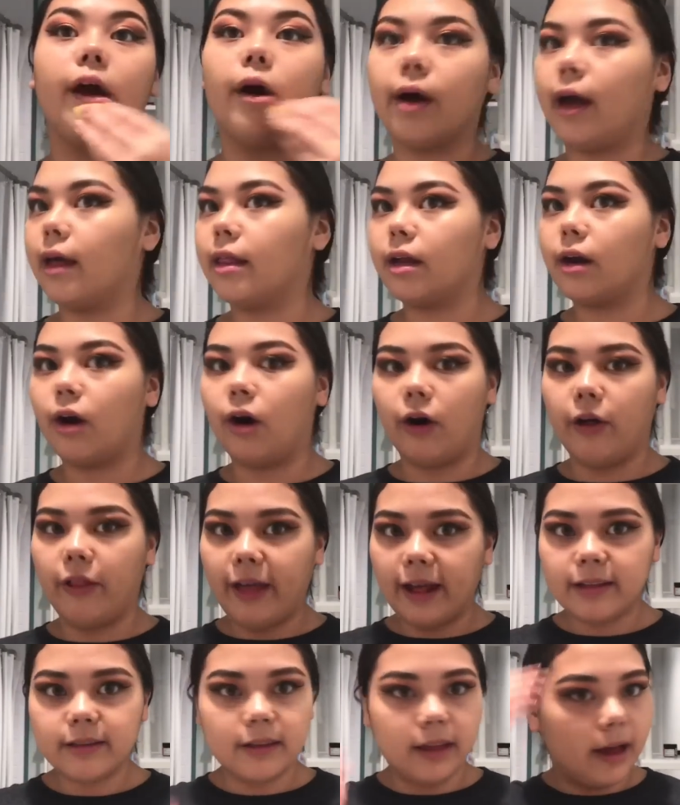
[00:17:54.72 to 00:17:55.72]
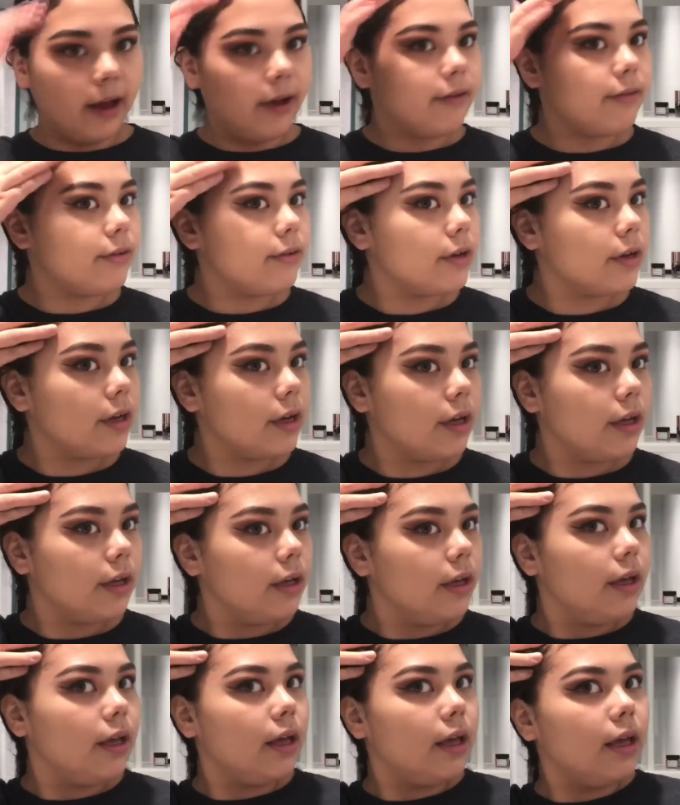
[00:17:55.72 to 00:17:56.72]
And then all that's left
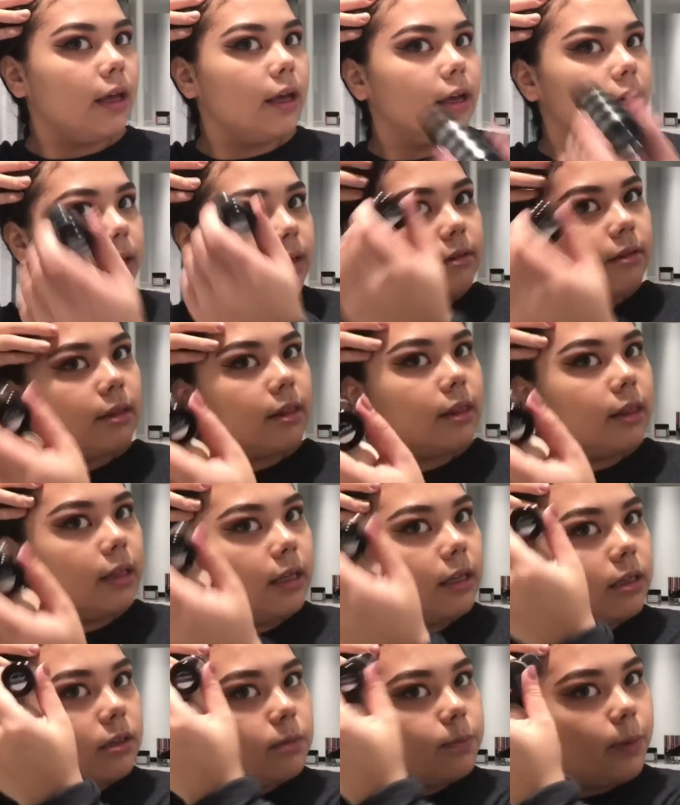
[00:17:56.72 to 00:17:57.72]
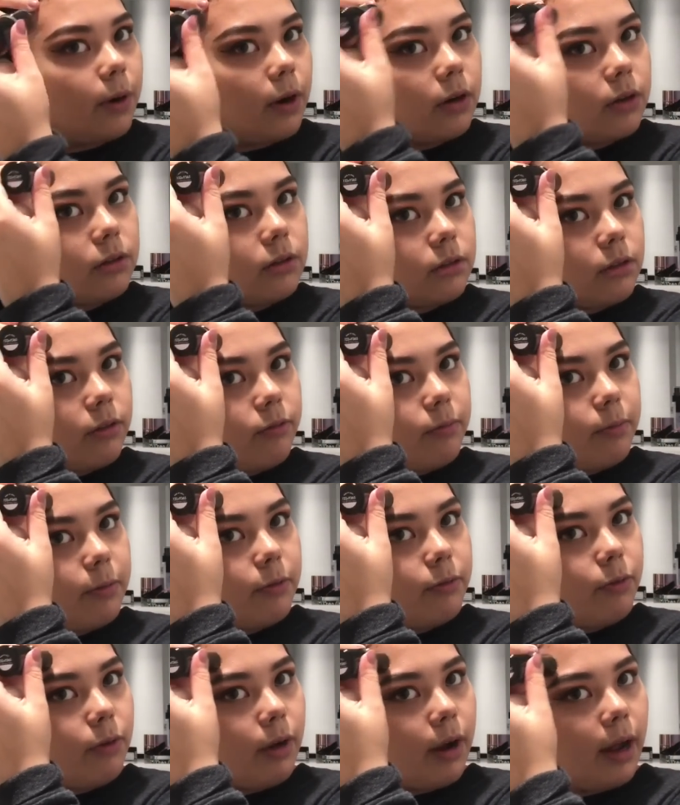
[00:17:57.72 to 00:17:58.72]
is these parts of
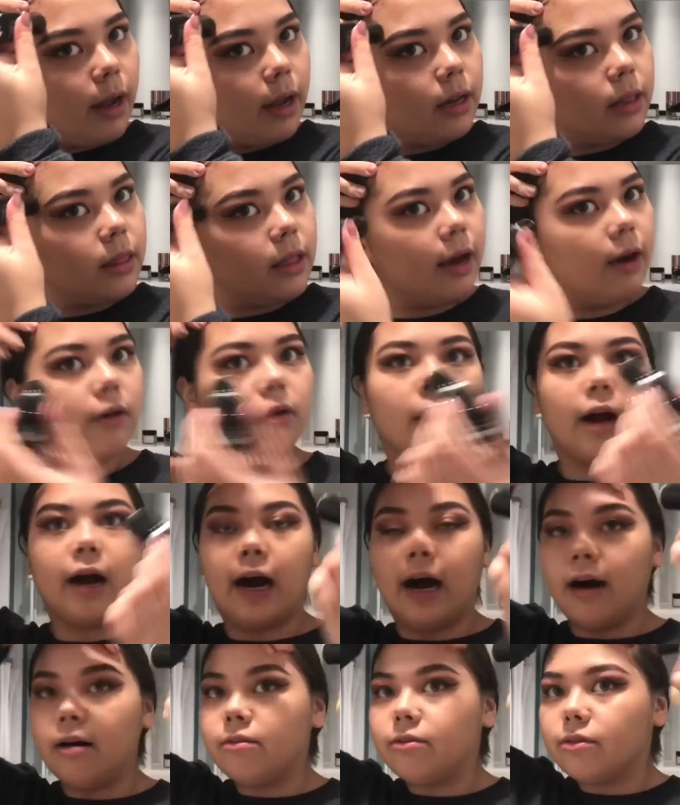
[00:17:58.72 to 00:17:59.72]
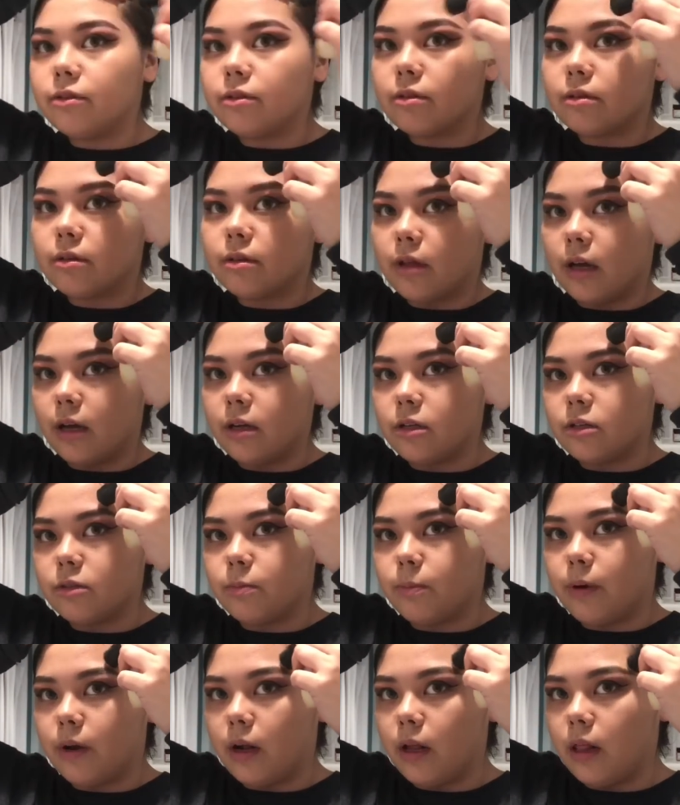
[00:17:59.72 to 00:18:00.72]
my forehead, the outer halves. I
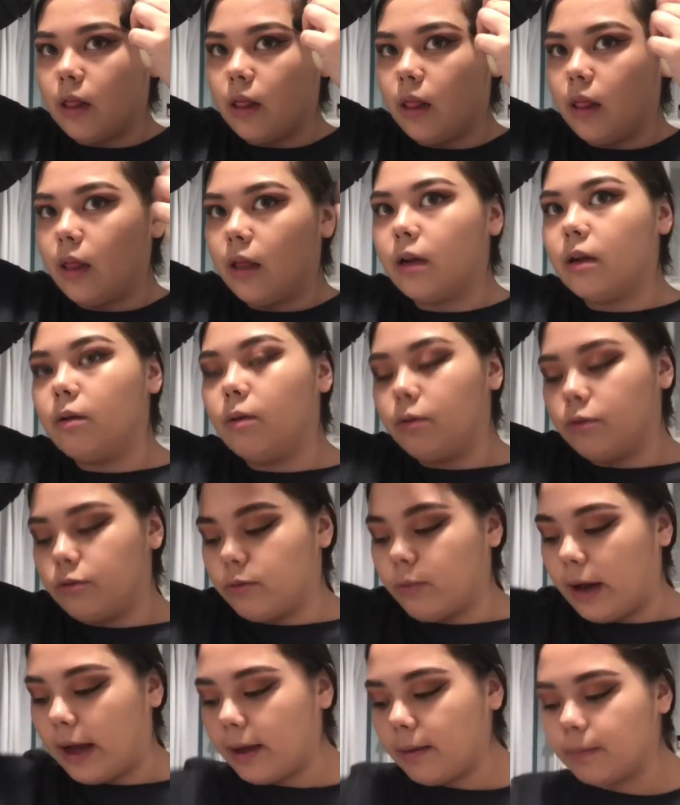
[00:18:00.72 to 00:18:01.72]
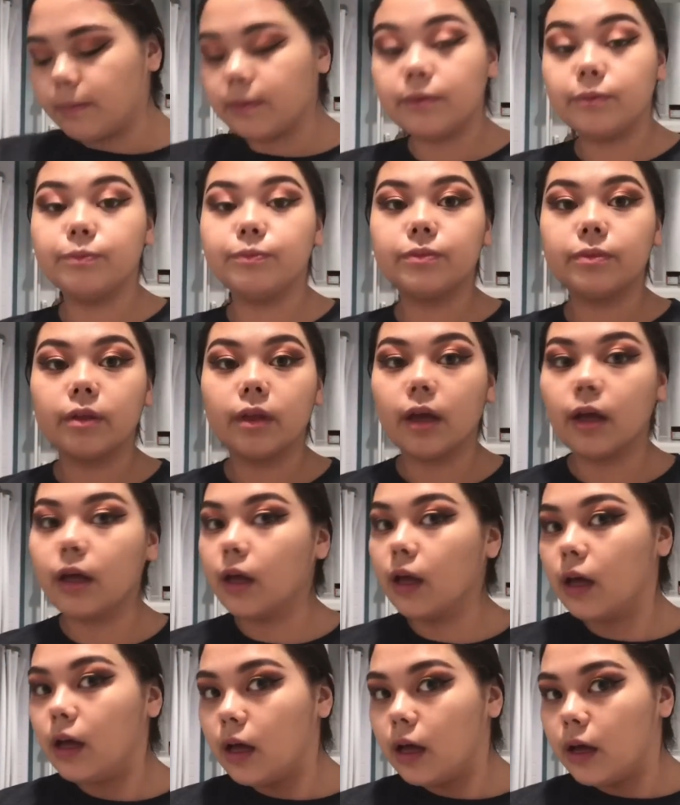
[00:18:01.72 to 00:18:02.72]
just put a little swipe
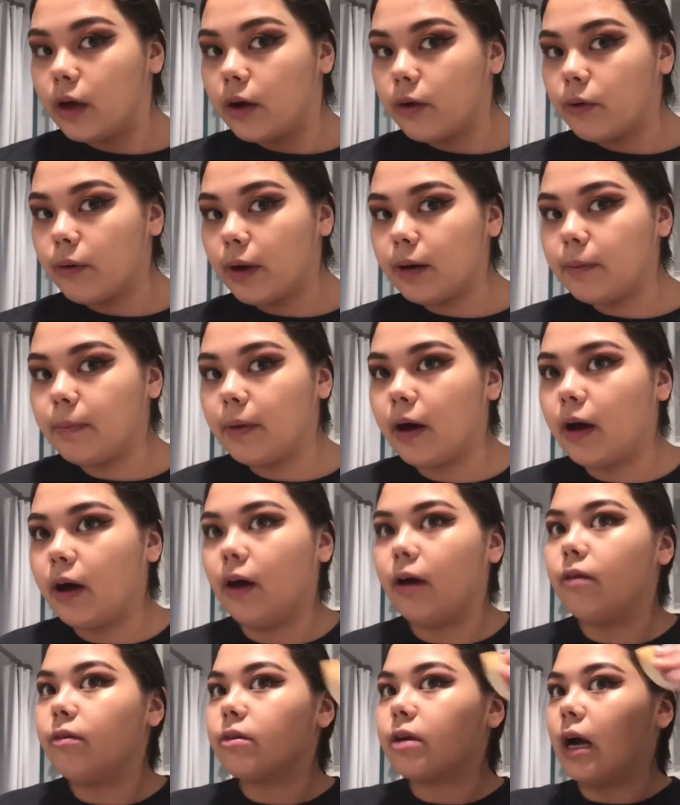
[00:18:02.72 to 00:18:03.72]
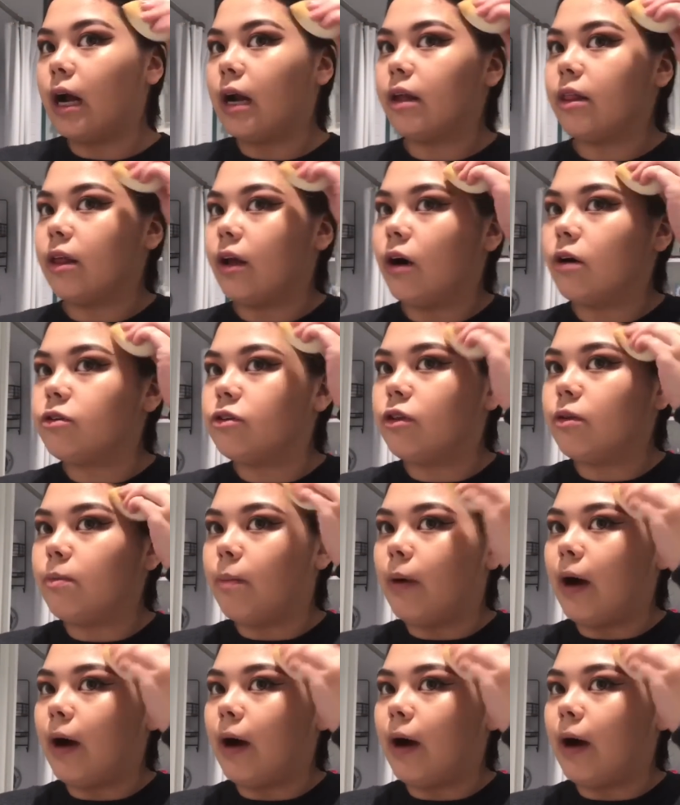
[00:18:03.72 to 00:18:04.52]
right above kind of the arch of the